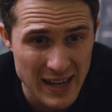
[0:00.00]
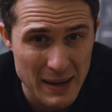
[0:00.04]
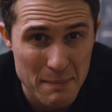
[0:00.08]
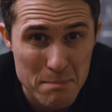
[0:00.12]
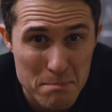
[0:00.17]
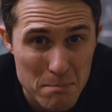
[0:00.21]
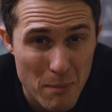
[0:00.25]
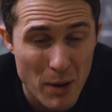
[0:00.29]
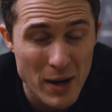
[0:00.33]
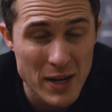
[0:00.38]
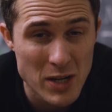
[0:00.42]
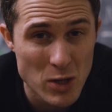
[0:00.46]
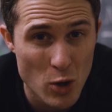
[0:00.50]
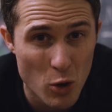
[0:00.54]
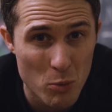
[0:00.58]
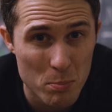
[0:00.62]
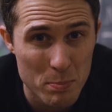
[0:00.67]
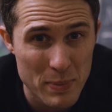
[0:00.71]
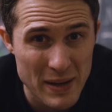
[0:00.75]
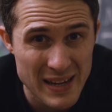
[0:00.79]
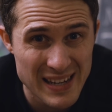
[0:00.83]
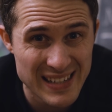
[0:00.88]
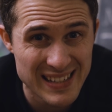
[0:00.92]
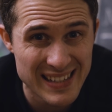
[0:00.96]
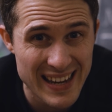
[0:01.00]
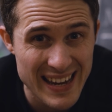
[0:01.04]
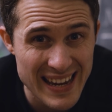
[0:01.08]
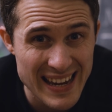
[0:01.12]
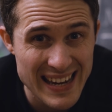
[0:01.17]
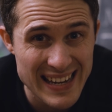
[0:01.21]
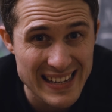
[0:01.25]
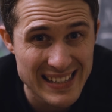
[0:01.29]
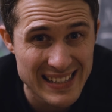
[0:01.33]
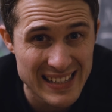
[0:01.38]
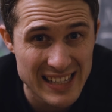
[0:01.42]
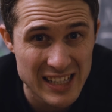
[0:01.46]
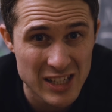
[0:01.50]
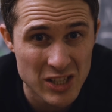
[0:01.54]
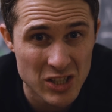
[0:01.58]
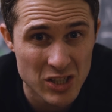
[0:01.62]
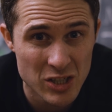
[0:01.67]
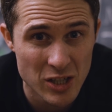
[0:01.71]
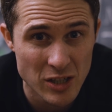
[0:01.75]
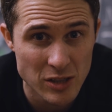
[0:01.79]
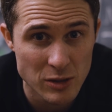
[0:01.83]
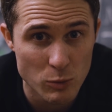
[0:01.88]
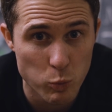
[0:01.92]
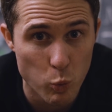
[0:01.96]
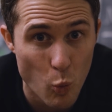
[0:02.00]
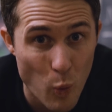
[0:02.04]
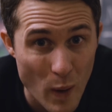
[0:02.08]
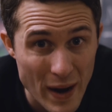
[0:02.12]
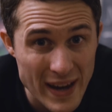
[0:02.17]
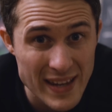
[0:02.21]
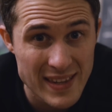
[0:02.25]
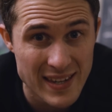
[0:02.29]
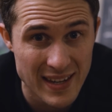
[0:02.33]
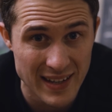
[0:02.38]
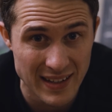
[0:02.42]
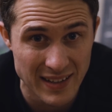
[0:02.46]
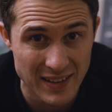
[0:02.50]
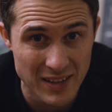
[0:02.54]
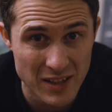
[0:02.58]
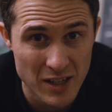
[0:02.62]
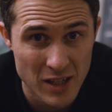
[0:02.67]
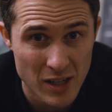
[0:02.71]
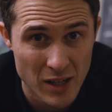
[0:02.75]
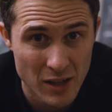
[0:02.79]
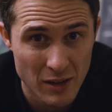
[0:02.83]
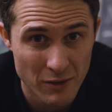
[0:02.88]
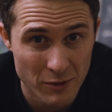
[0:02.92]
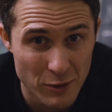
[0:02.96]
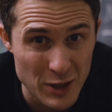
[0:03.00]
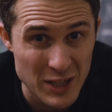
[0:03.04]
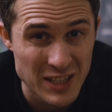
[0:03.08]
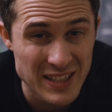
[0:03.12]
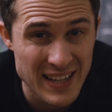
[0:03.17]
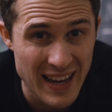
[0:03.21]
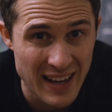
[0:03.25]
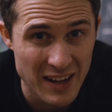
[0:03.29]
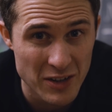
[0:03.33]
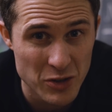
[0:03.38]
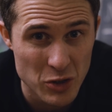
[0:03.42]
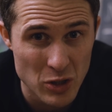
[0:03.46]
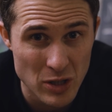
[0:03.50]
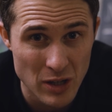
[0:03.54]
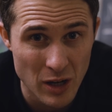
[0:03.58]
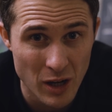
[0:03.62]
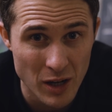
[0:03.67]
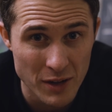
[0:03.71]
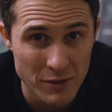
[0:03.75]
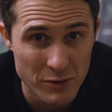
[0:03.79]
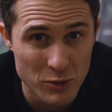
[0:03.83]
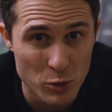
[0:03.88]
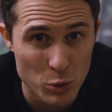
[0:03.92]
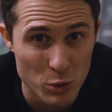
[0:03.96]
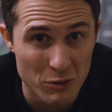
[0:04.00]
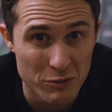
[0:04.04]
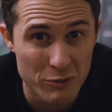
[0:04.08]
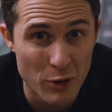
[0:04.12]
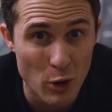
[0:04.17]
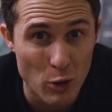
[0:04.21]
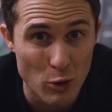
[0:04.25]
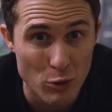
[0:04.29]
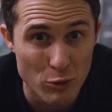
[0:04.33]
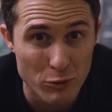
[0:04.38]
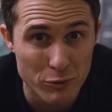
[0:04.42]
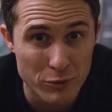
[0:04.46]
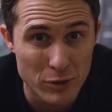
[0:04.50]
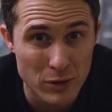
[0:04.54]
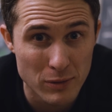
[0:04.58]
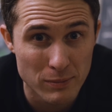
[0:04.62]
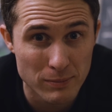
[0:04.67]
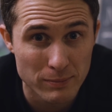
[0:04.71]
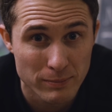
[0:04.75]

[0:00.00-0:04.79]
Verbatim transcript: it might not be as easy as just waiting for intelligent life to evolve.